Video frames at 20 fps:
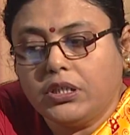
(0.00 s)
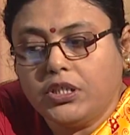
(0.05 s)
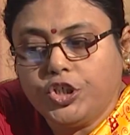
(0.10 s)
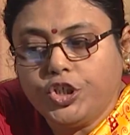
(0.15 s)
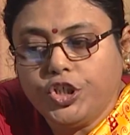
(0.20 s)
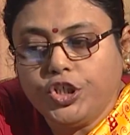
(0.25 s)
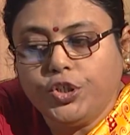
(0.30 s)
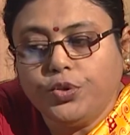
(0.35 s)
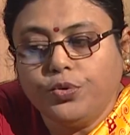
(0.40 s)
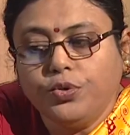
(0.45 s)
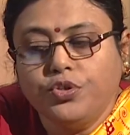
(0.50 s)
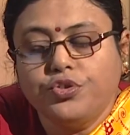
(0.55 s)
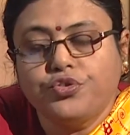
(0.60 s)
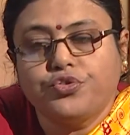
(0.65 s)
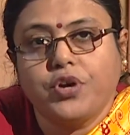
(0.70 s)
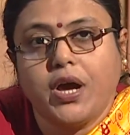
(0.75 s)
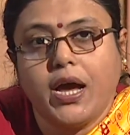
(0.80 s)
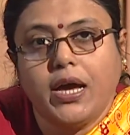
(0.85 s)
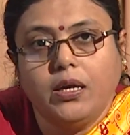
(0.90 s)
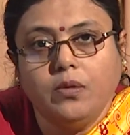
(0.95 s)
scheduled
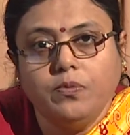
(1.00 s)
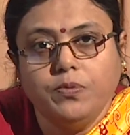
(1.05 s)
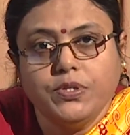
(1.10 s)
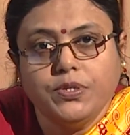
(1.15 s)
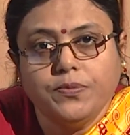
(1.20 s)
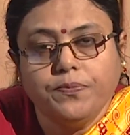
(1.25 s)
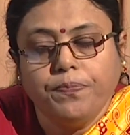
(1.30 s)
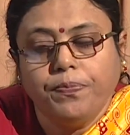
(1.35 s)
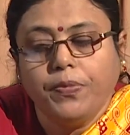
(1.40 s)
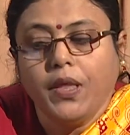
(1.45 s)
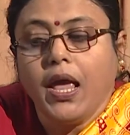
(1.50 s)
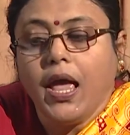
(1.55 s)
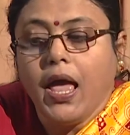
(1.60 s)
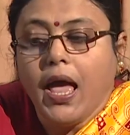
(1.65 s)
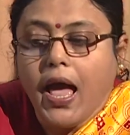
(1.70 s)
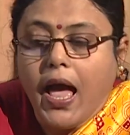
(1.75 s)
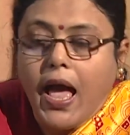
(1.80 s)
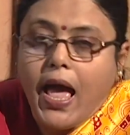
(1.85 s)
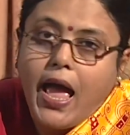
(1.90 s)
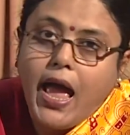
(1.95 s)
tribes,
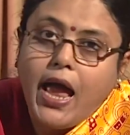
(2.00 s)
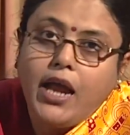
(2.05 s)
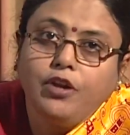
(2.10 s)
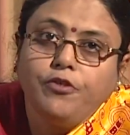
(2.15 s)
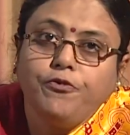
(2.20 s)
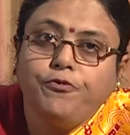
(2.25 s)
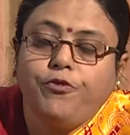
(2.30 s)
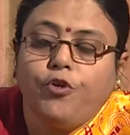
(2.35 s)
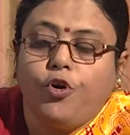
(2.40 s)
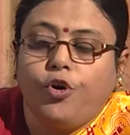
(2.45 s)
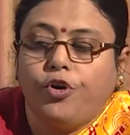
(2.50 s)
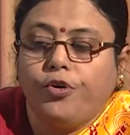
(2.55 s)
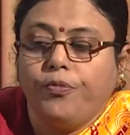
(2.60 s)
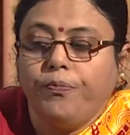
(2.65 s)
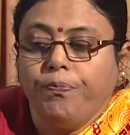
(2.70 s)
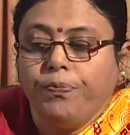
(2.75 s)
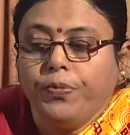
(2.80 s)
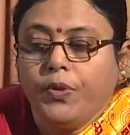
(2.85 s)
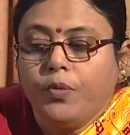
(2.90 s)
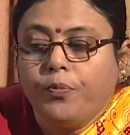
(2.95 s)
and for
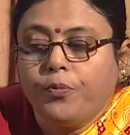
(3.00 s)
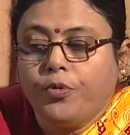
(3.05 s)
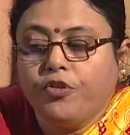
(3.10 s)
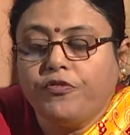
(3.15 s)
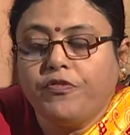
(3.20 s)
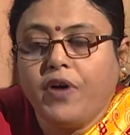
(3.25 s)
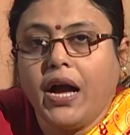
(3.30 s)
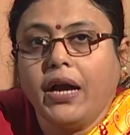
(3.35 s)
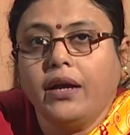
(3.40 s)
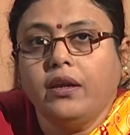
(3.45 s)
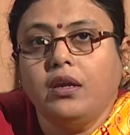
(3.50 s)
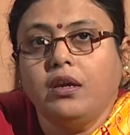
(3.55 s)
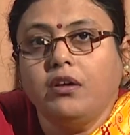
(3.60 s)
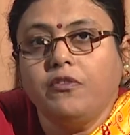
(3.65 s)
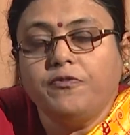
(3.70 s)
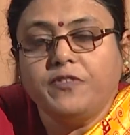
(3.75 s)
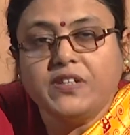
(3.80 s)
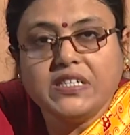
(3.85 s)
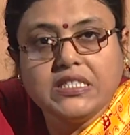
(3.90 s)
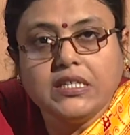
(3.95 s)
providing
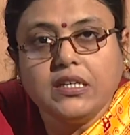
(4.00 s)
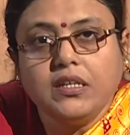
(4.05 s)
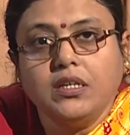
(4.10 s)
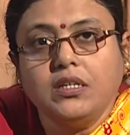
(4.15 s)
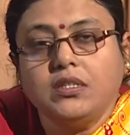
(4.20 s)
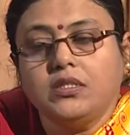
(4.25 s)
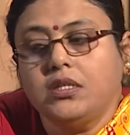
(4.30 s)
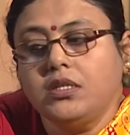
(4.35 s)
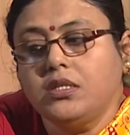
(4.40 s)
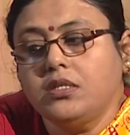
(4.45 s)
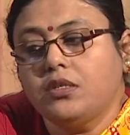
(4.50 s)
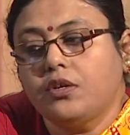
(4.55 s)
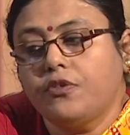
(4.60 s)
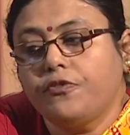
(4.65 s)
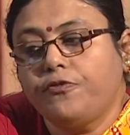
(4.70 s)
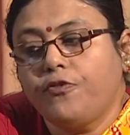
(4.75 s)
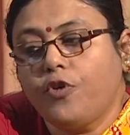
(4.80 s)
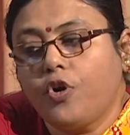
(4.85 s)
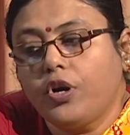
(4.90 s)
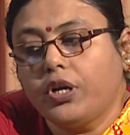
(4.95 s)
facilities
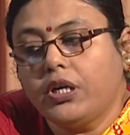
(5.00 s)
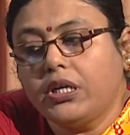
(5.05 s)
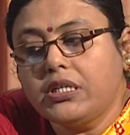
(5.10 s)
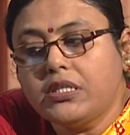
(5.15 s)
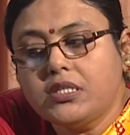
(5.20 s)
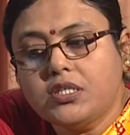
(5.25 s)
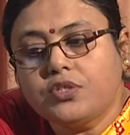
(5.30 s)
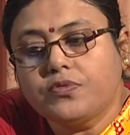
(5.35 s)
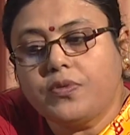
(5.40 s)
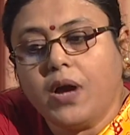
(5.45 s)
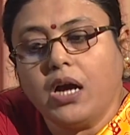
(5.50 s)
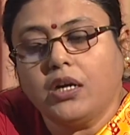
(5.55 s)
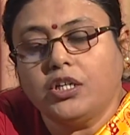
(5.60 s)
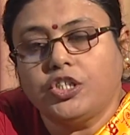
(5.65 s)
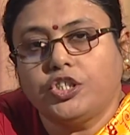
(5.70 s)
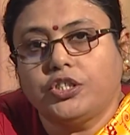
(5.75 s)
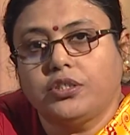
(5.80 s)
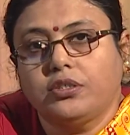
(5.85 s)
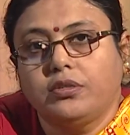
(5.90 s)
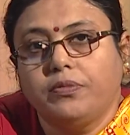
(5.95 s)
for
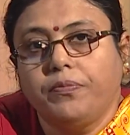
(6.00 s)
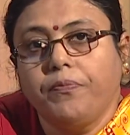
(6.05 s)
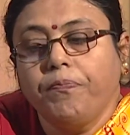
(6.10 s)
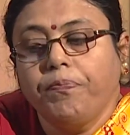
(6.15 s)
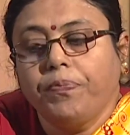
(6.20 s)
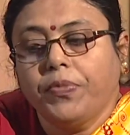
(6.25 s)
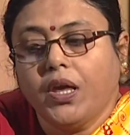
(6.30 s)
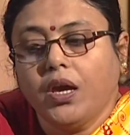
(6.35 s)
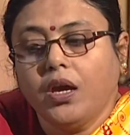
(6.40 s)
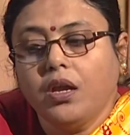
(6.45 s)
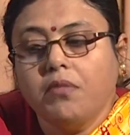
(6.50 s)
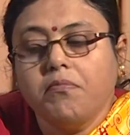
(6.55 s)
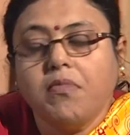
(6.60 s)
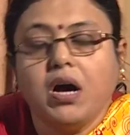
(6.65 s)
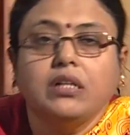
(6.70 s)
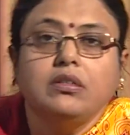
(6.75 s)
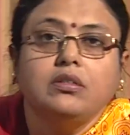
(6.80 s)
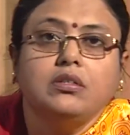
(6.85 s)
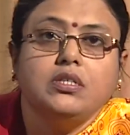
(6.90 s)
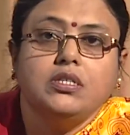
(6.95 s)
instruction in
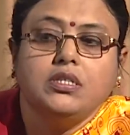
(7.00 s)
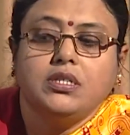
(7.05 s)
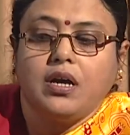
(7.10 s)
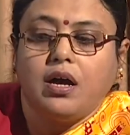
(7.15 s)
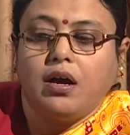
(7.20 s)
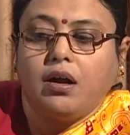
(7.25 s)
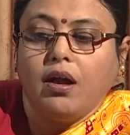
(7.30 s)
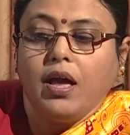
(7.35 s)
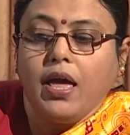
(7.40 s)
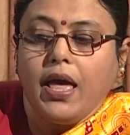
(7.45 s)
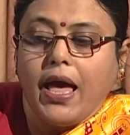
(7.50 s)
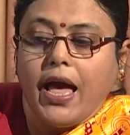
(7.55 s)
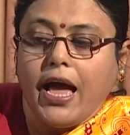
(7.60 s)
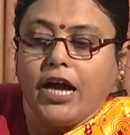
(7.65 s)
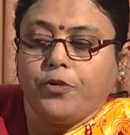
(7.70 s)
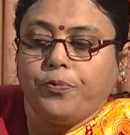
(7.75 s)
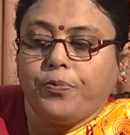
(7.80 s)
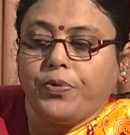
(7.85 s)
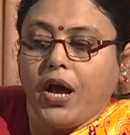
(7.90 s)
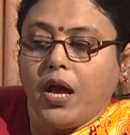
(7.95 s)
mother tongue
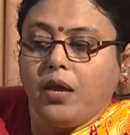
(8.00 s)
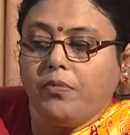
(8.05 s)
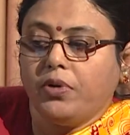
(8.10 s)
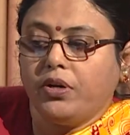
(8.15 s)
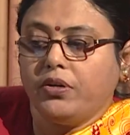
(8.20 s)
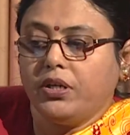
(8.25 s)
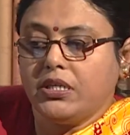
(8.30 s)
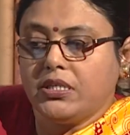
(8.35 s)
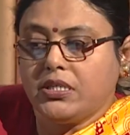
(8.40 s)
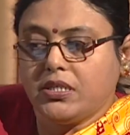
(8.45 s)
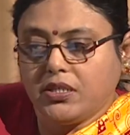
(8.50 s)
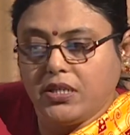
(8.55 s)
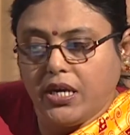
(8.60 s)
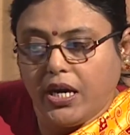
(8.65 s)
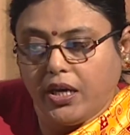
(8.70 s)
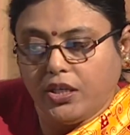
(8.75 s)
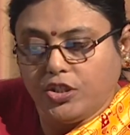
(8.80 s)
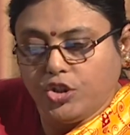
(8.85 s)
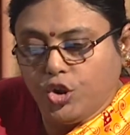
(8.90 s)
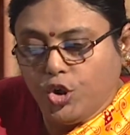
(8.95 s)
at primary
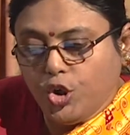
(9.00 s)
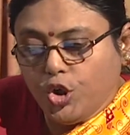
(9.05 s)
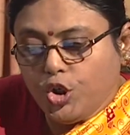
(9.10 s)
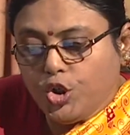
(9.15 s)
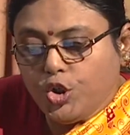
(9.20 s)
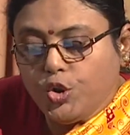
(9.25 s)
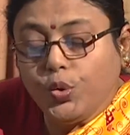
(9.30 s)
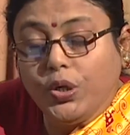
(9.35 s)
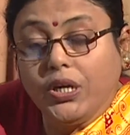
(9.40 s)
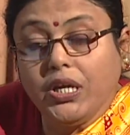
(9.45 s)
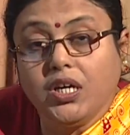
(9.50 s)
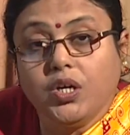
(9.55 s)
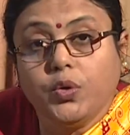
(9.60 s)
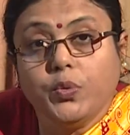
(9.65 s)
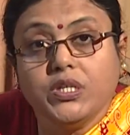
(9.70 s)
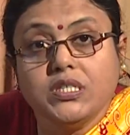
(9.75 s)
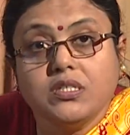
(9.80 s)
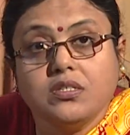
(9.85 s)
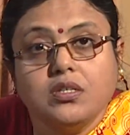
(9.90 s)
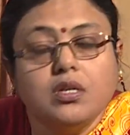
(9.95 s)
stage to
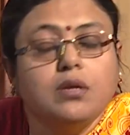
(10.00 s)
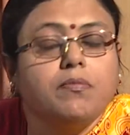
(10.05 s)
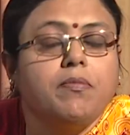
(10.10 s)
linguistic